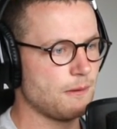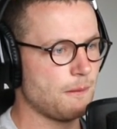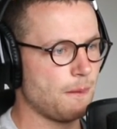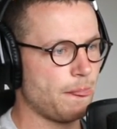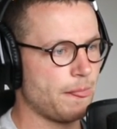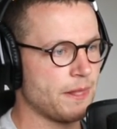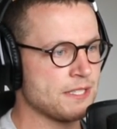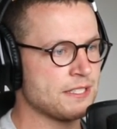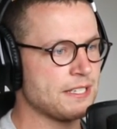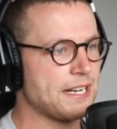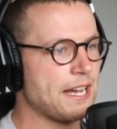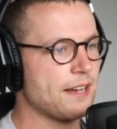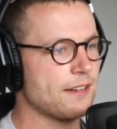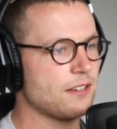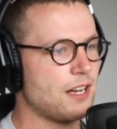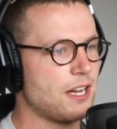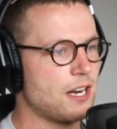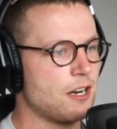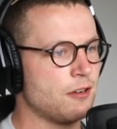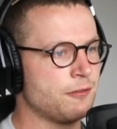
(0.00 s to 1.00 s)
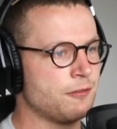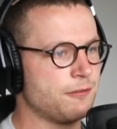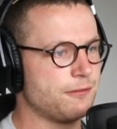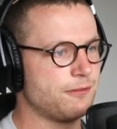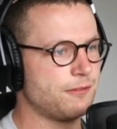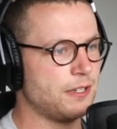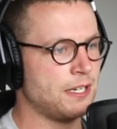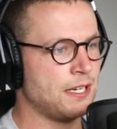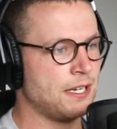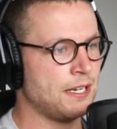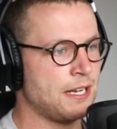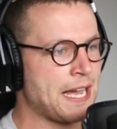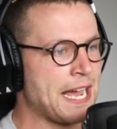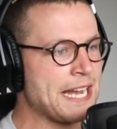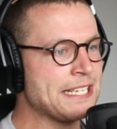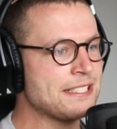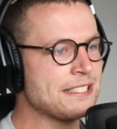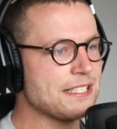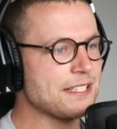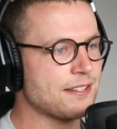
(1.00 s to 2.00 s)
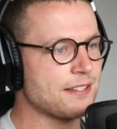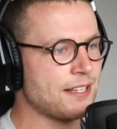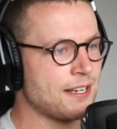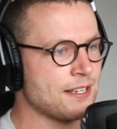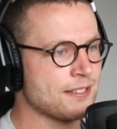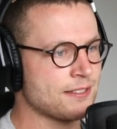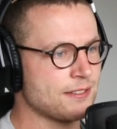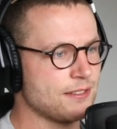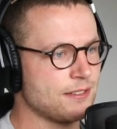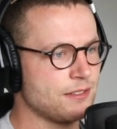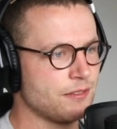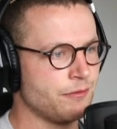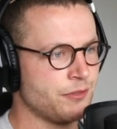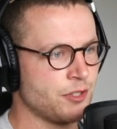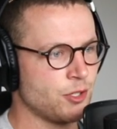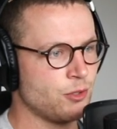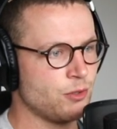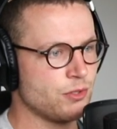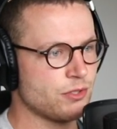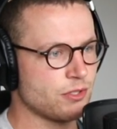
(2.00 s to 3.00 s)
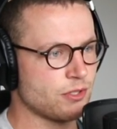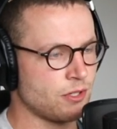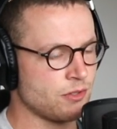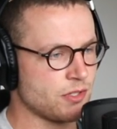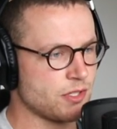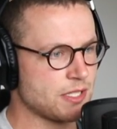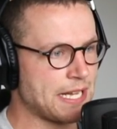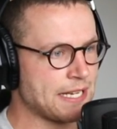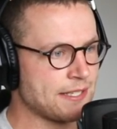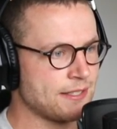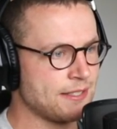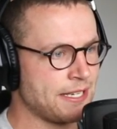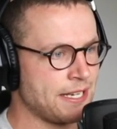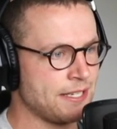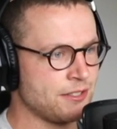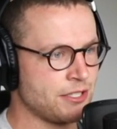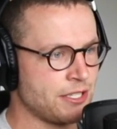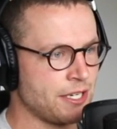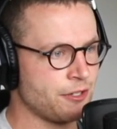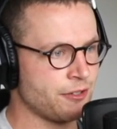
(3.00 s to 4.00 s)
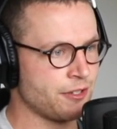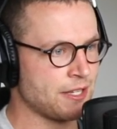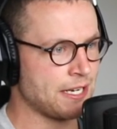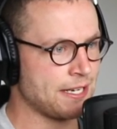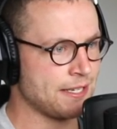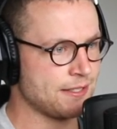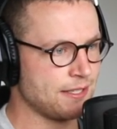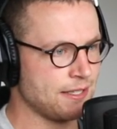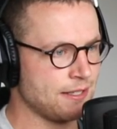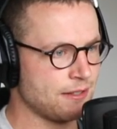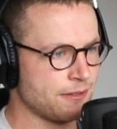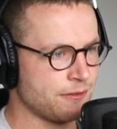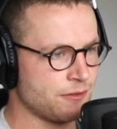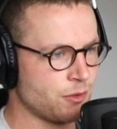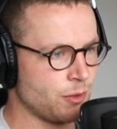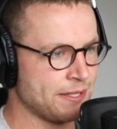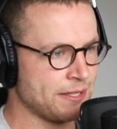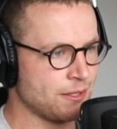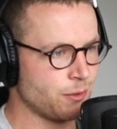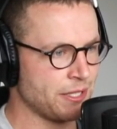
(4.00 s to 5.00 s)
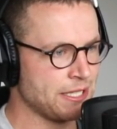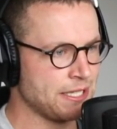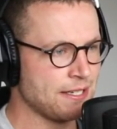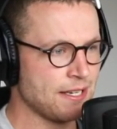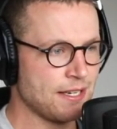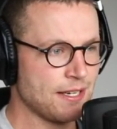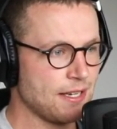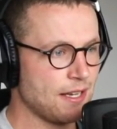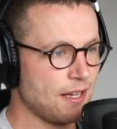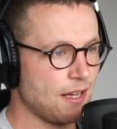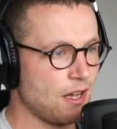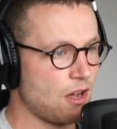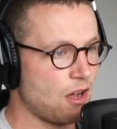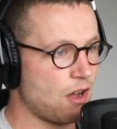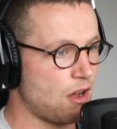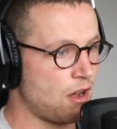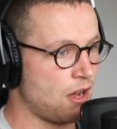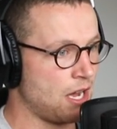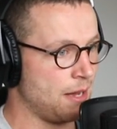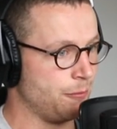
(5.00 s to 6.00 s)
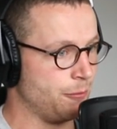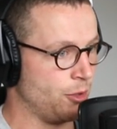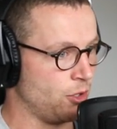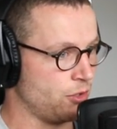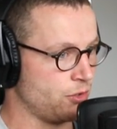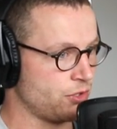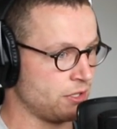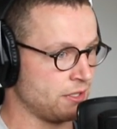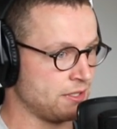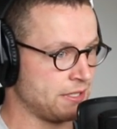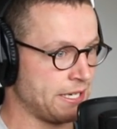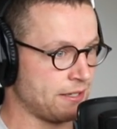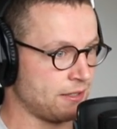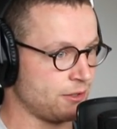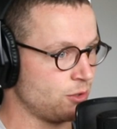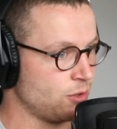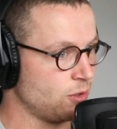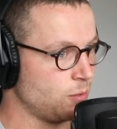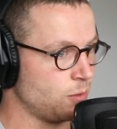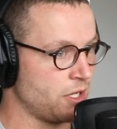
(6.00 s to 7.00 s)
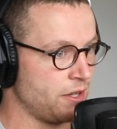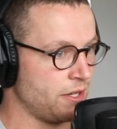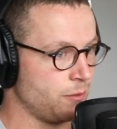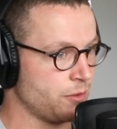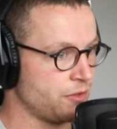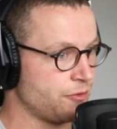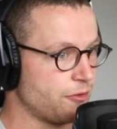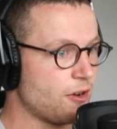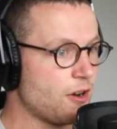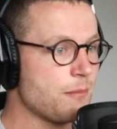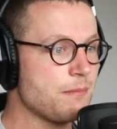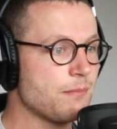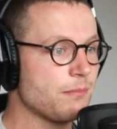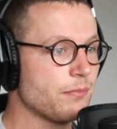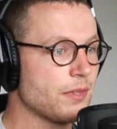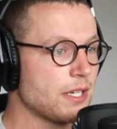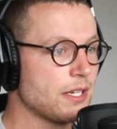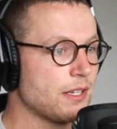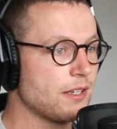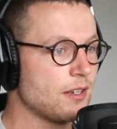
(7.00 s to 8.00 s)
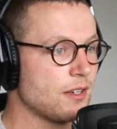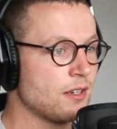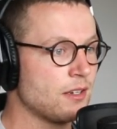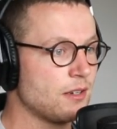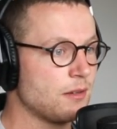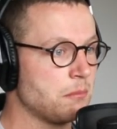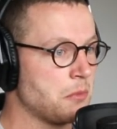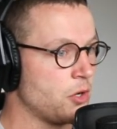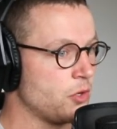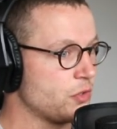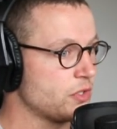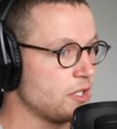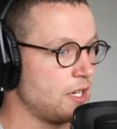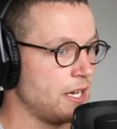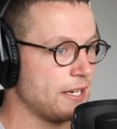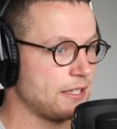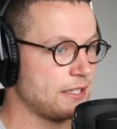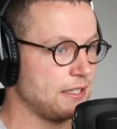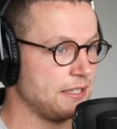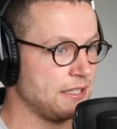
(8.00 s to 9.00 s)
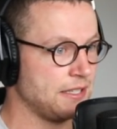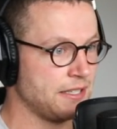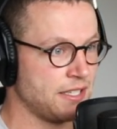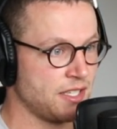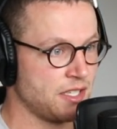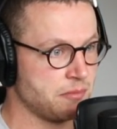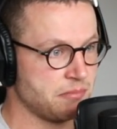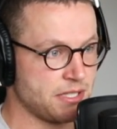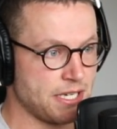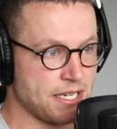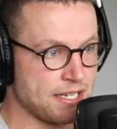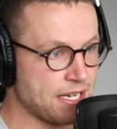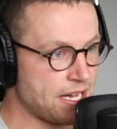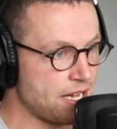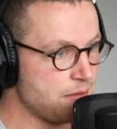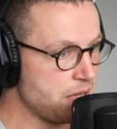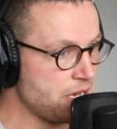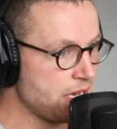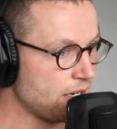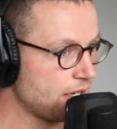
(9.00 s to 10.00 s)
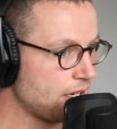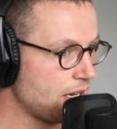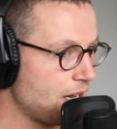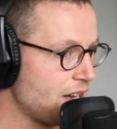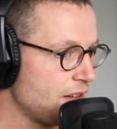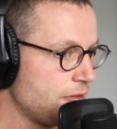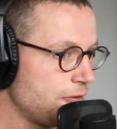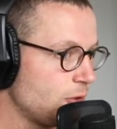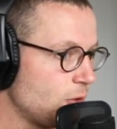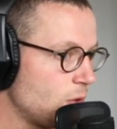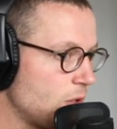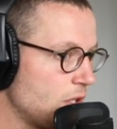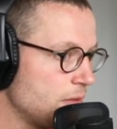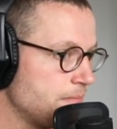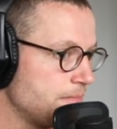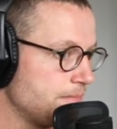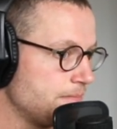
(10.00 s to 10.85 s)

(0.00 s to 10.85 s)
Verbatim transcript: there's an outlier of uh, 80,000 views on Saturday, January the 18th of 2020. I'm not exactly sure what that was from. Most likely uh, DK Metcalf for